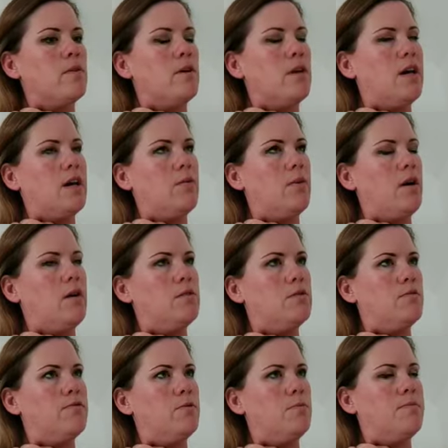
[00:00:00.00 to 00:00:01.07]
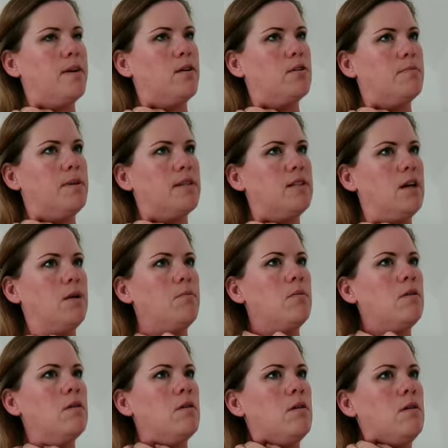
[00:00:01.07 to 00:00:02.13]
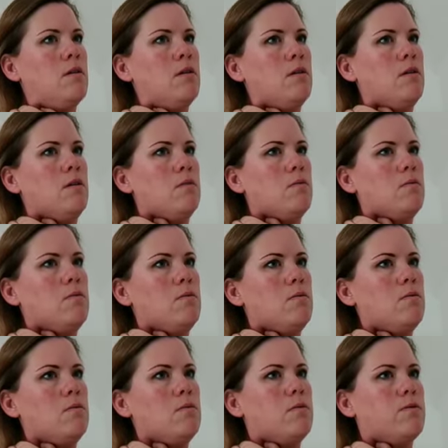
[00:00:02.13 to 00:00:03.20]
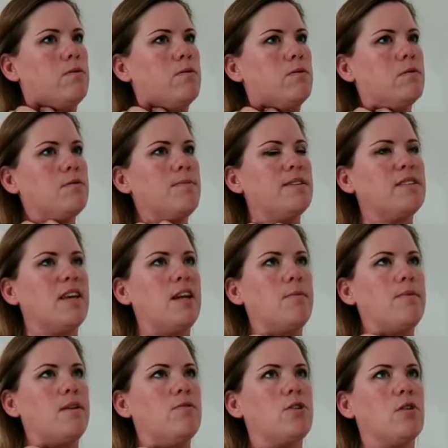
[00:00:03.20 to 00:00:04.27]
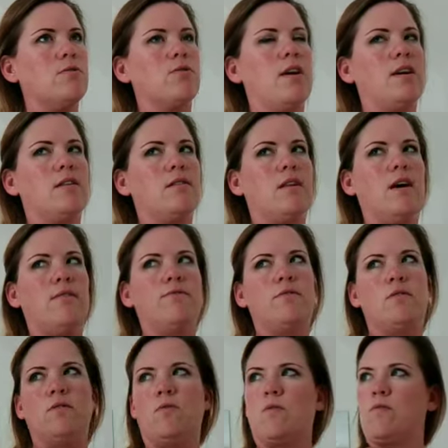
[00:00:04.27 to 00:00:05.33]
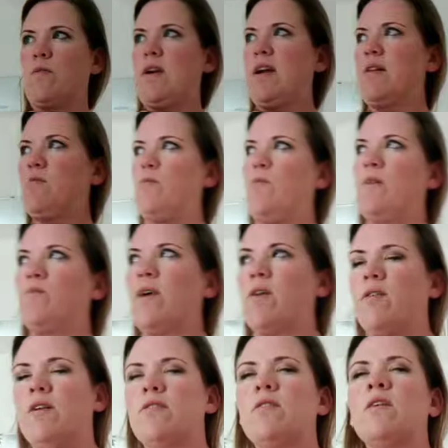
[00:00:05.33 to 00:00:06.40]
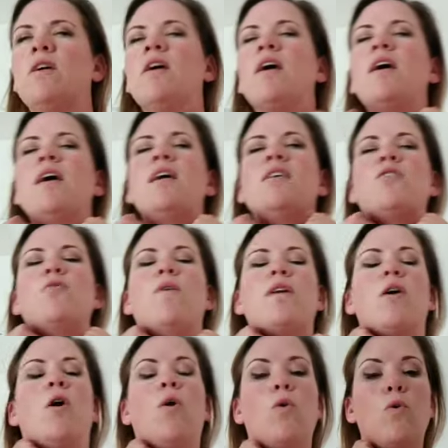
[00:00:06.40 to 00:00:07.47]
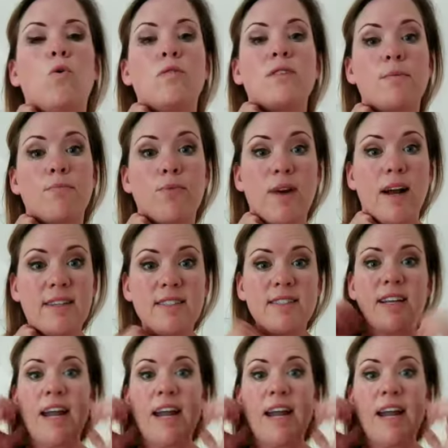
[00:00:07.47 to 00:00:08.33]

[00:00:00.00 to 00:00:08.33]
Heck, we all do. Flute players big time. Ooh, especially anybody who turns their head to the left or the right, one way or another. You want to hold and press.